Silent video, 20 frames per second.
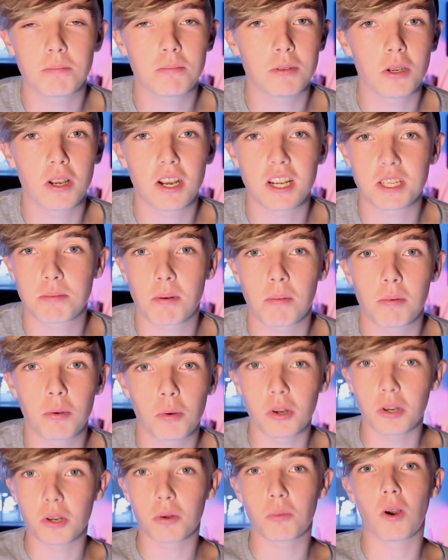you guys are probably
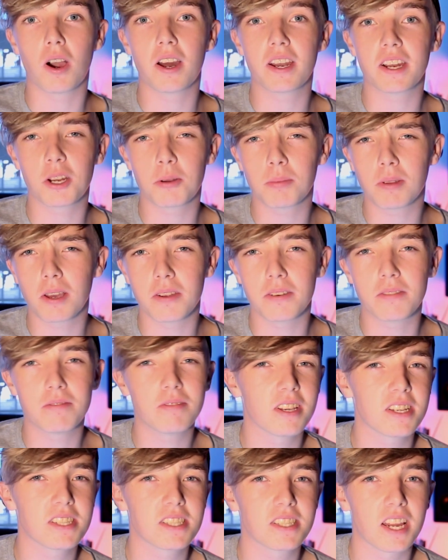wondering why I didn't upload
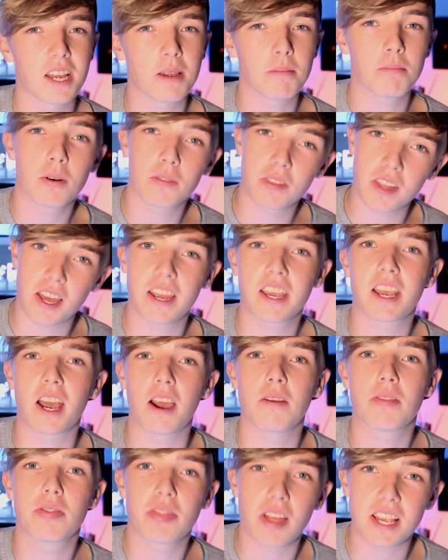yesterday, but there you
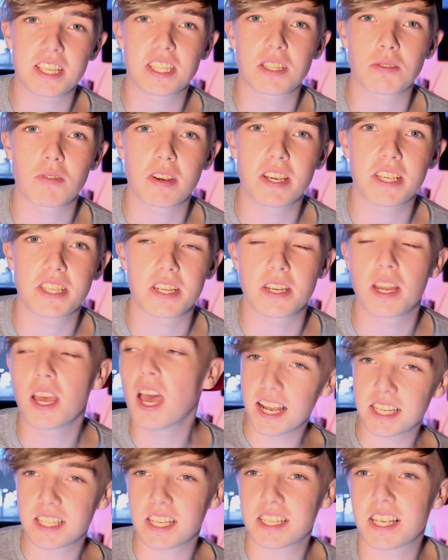go, that's the reason.
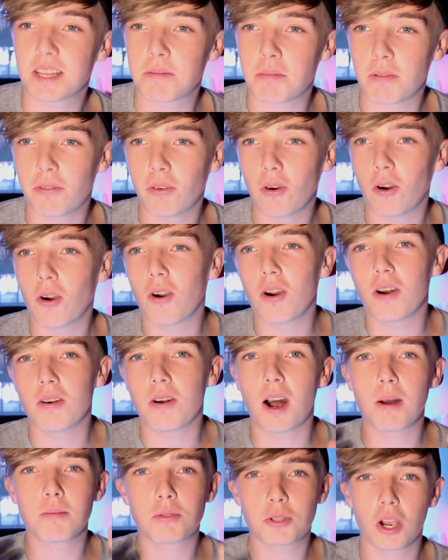As I said before,
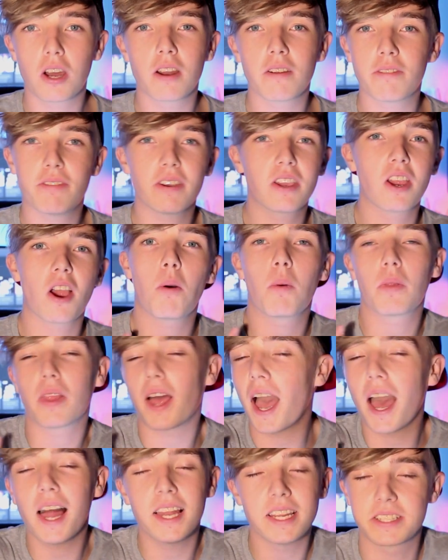I'm trying to figure out what the
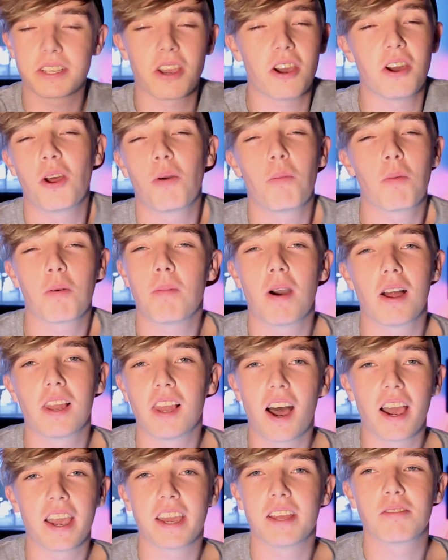hell is going on with my
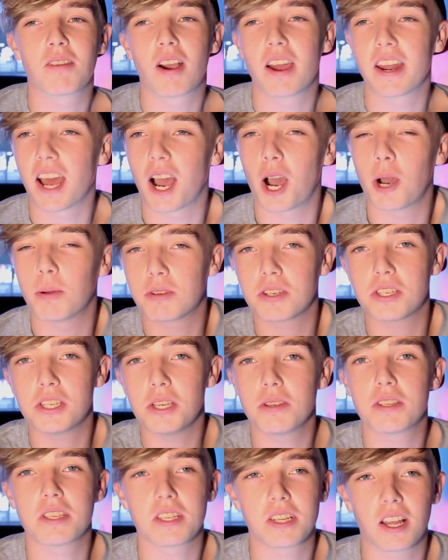lighting right now. I'm just
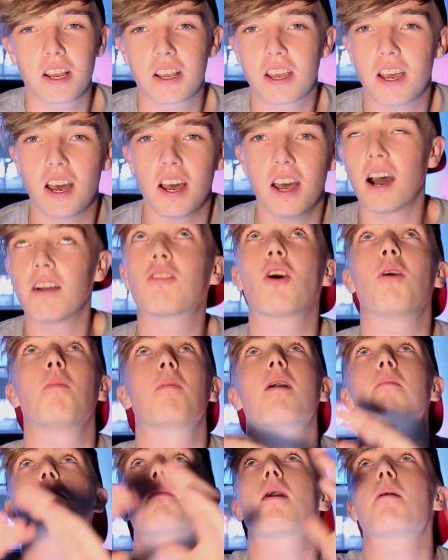using like I've got
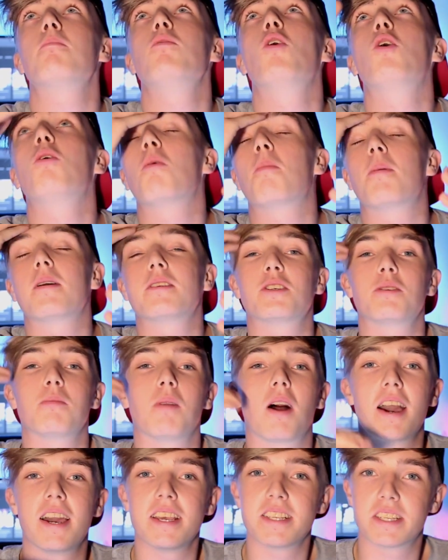my normal bedroom
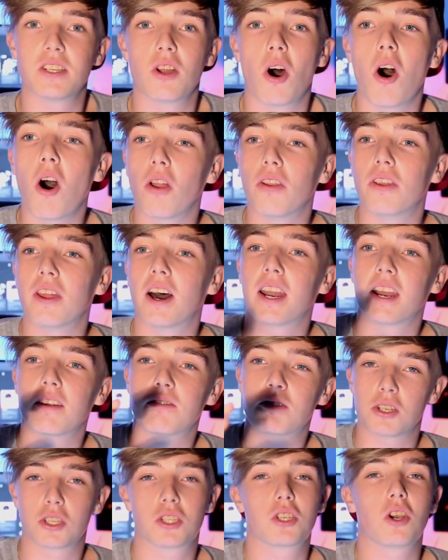light isn't on, and
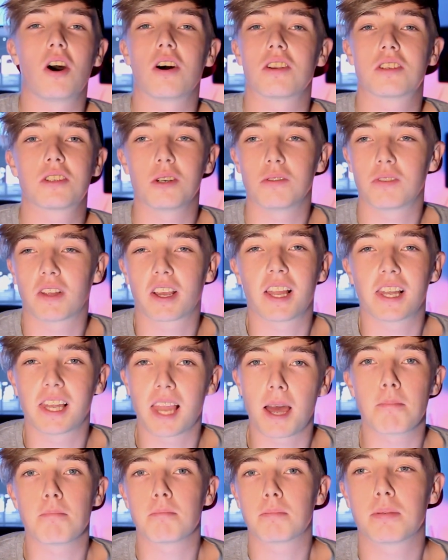I've just got sort of like a
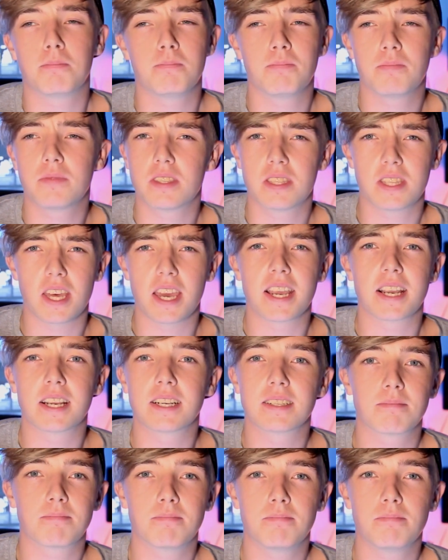lamp
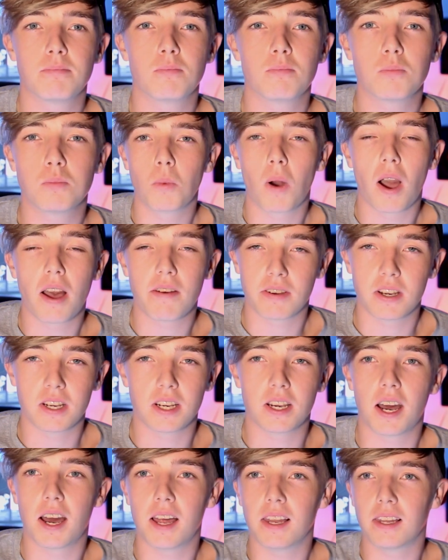thing,
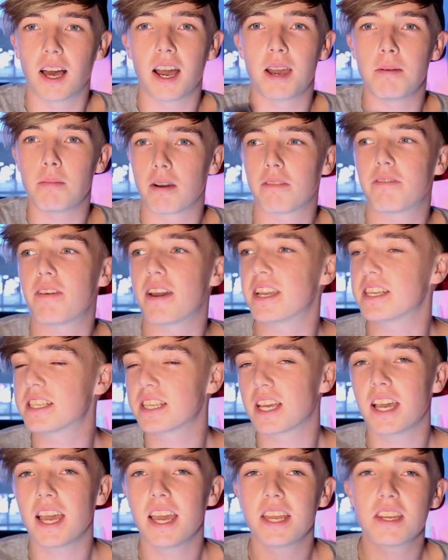whatever, lighting my face.
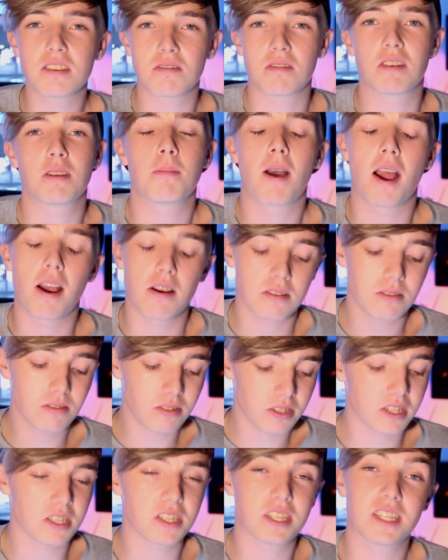It doesn't really matter, as long
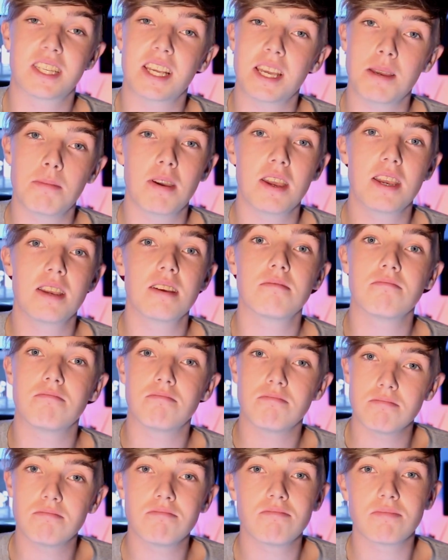as you can see me,
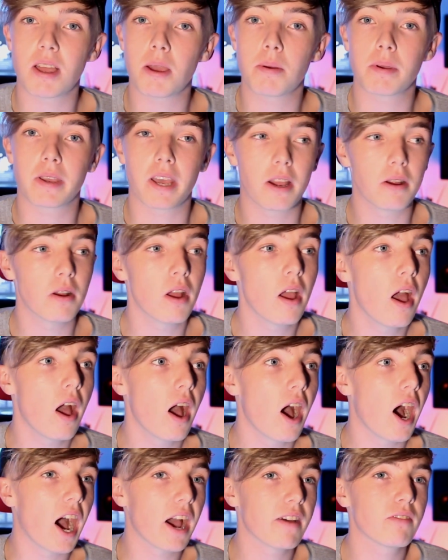there we go.
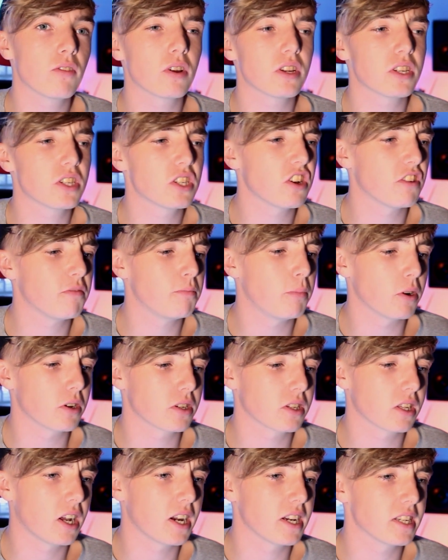I haven't got any
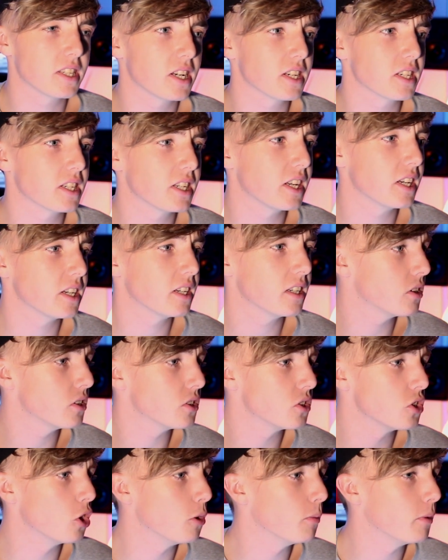softbox lights actually,
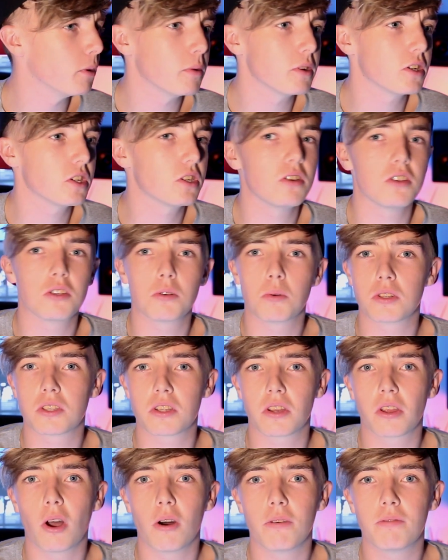because normally we just use the ones
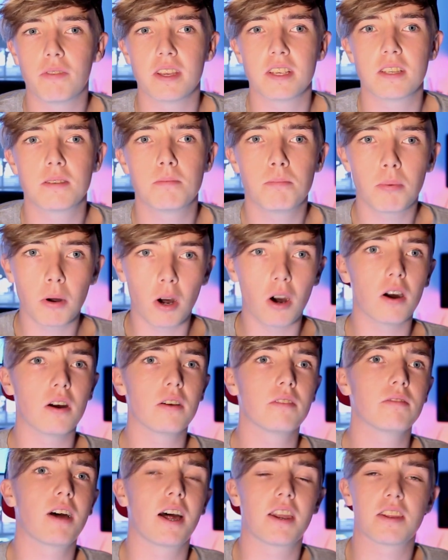at the office, but
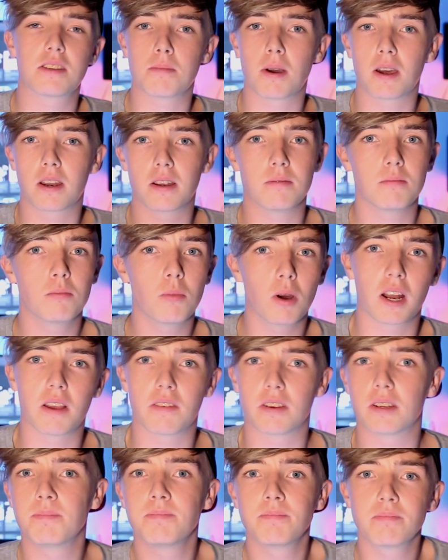that doesn't matter,
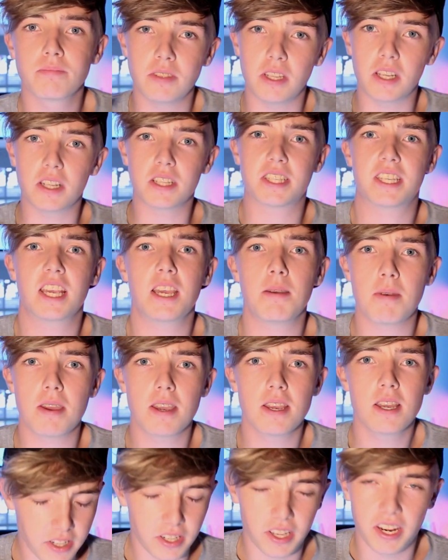whatever. You can see
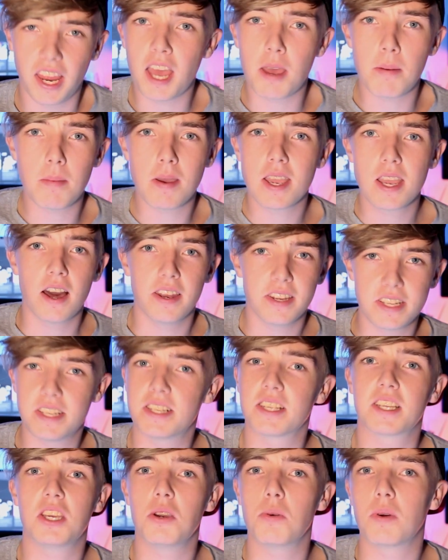me, you can hear me, and this
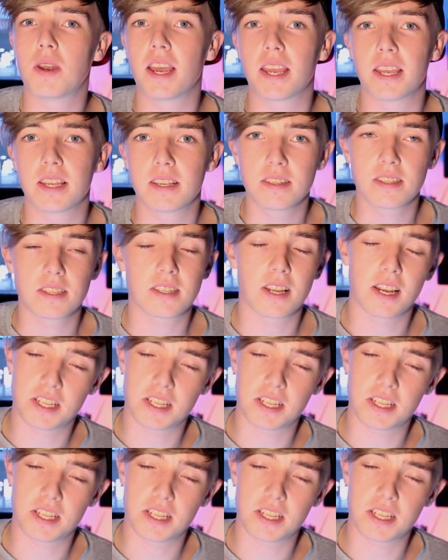is a Q&A, so